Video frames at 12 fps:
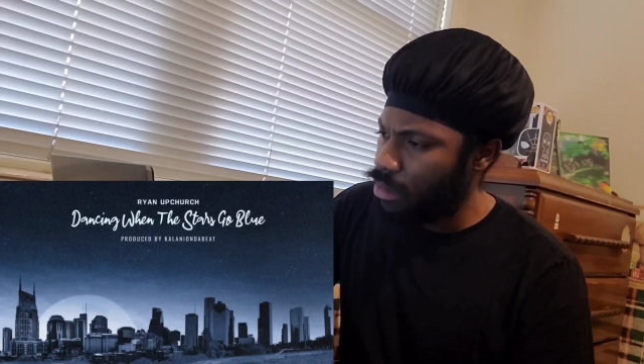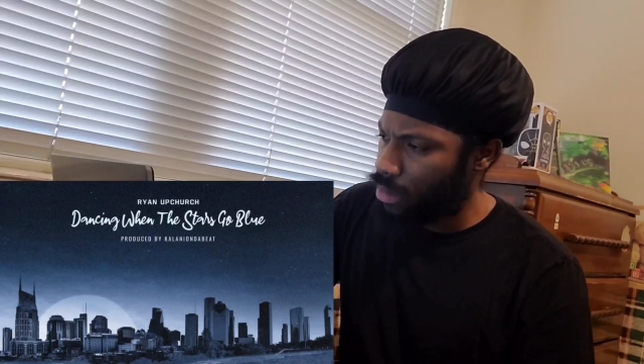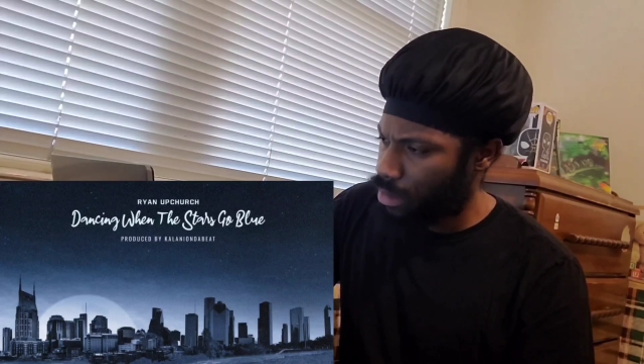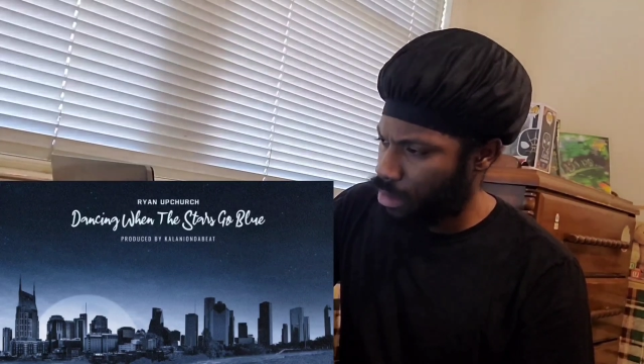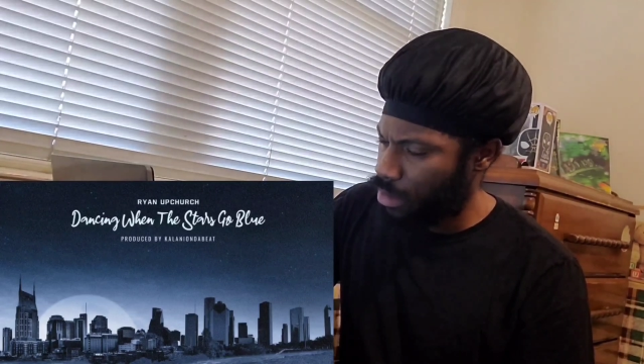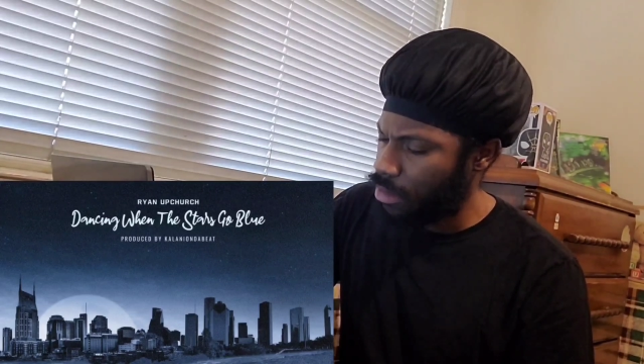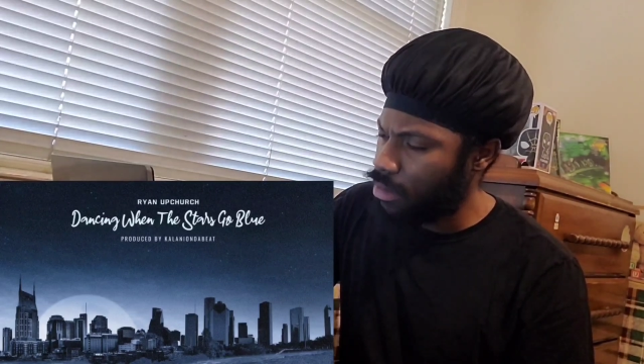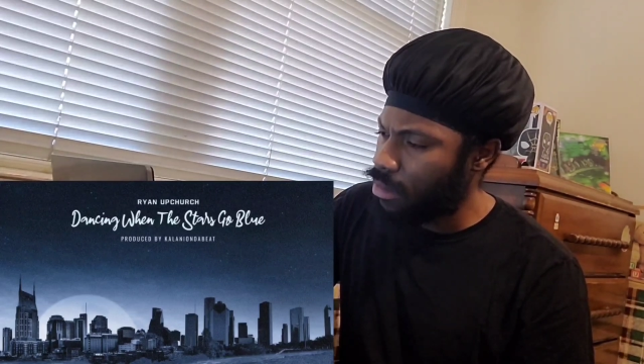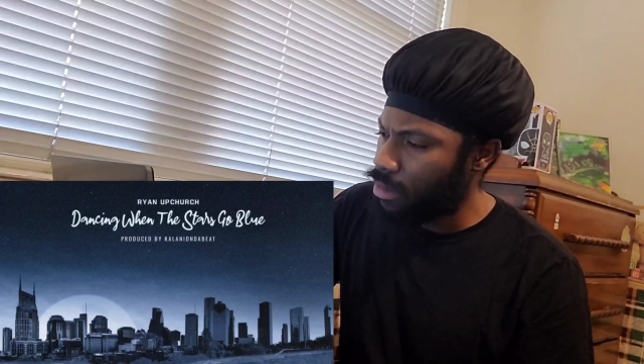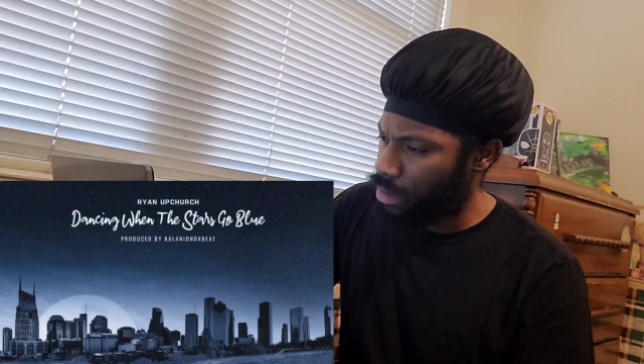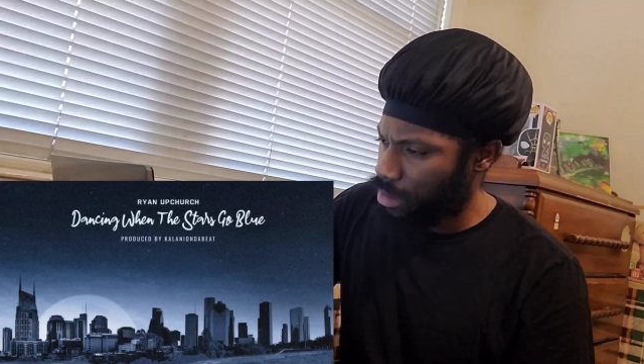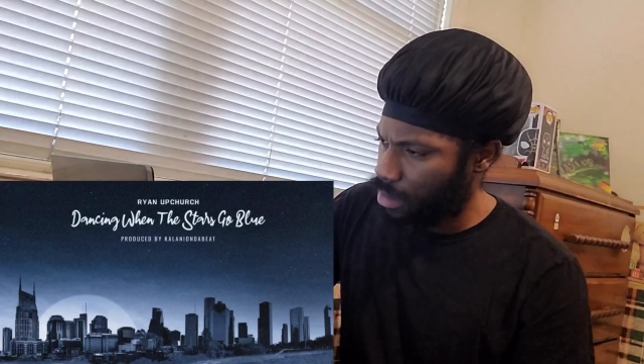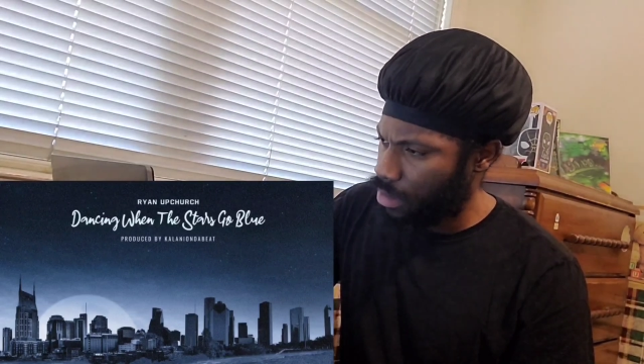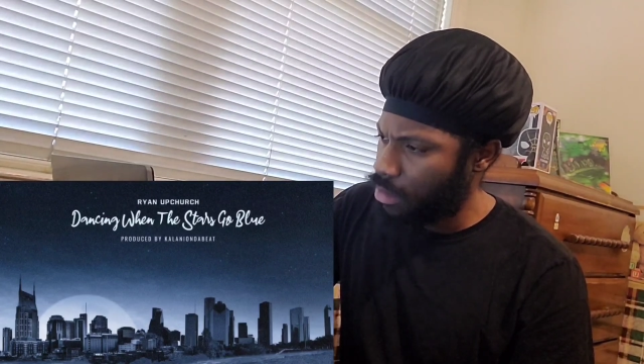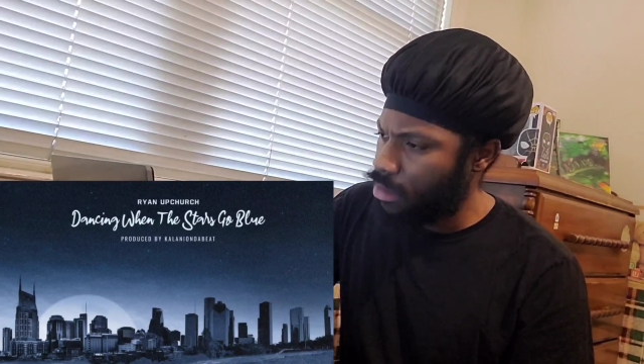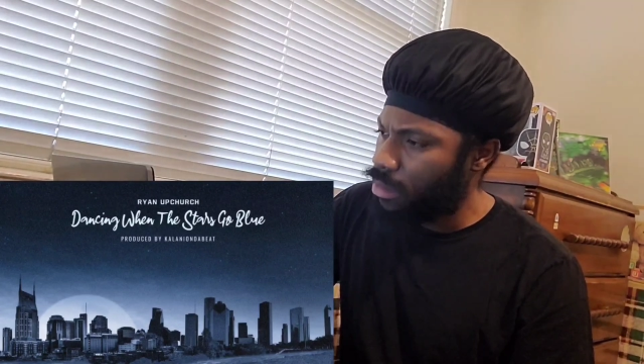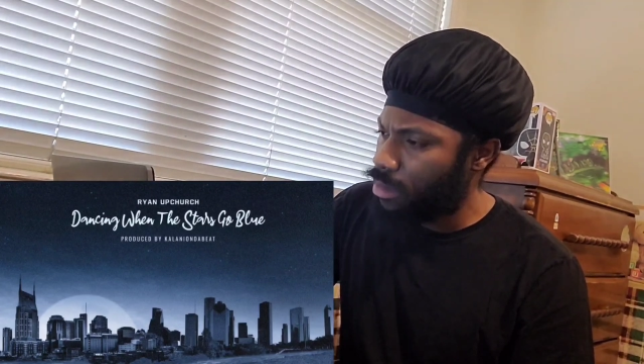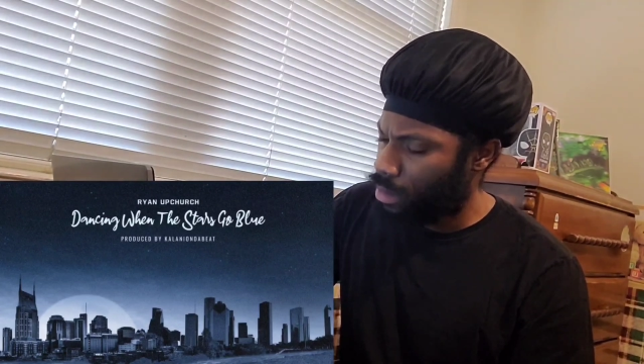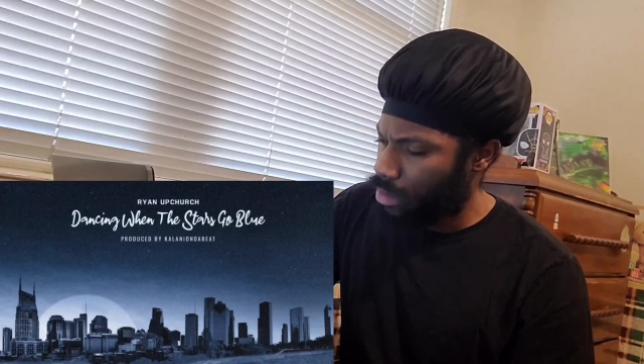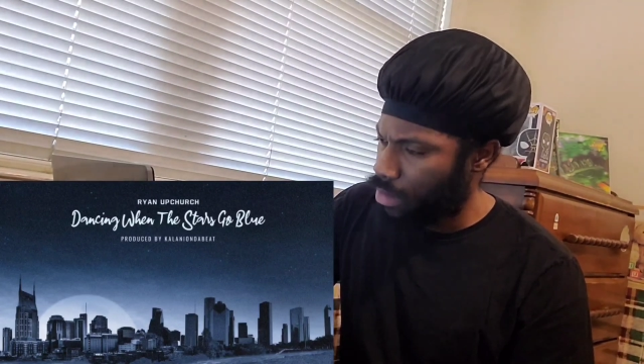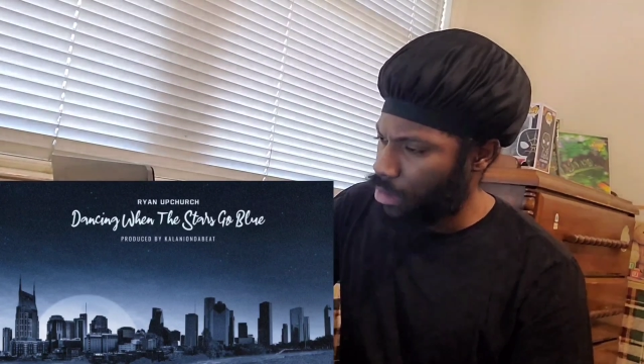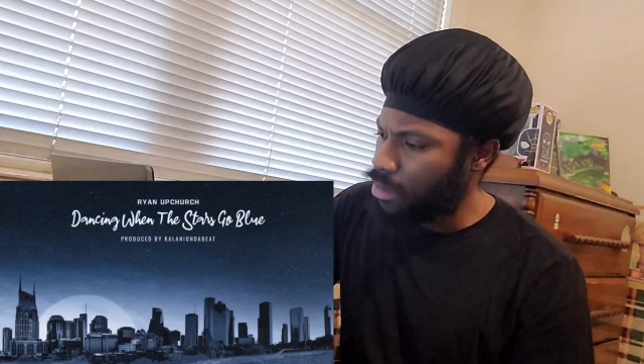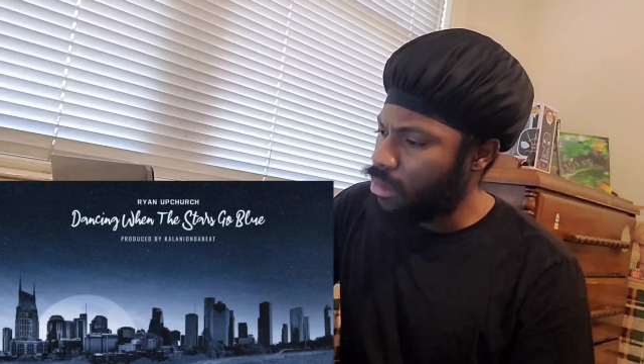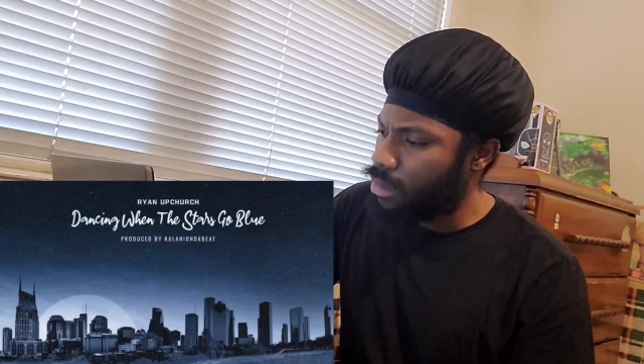Going down the great, I'm a
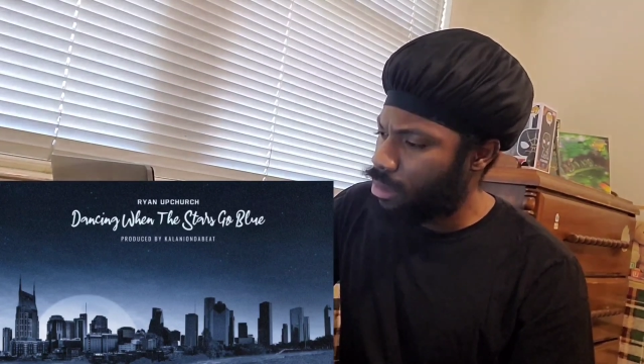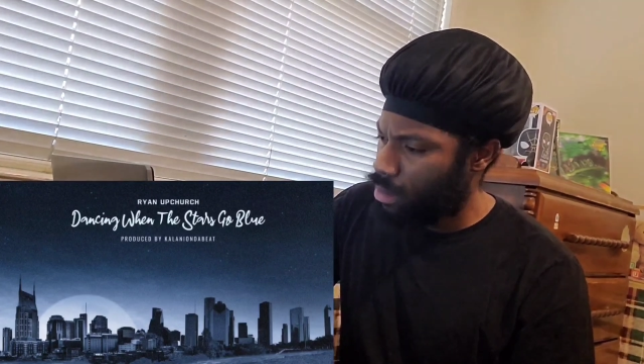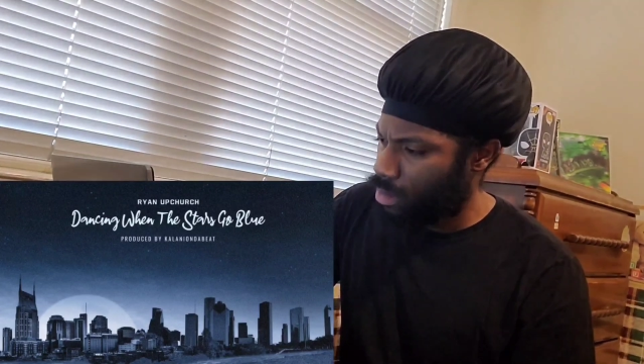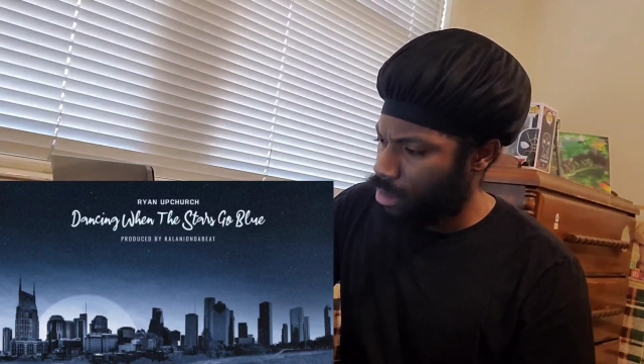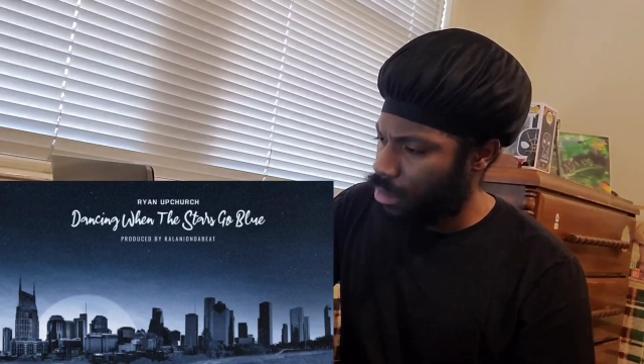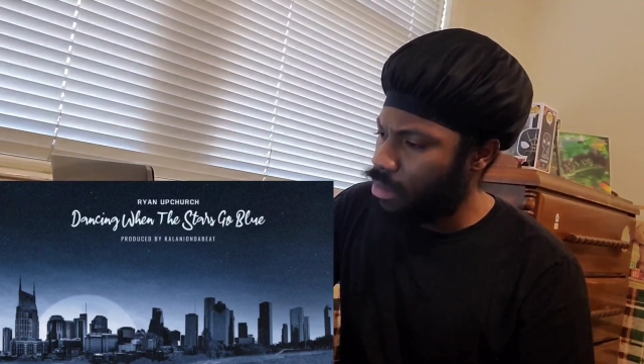Tennessee Titan.